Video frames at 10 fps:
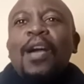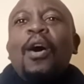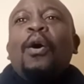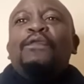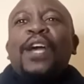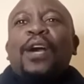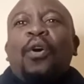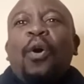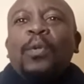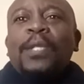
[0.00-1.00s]
of the
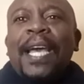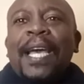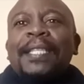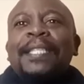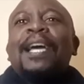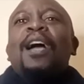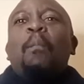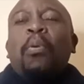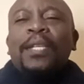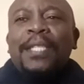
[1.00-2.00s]
Godhead
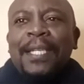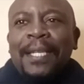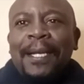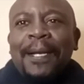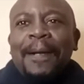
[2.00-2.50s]
bodily.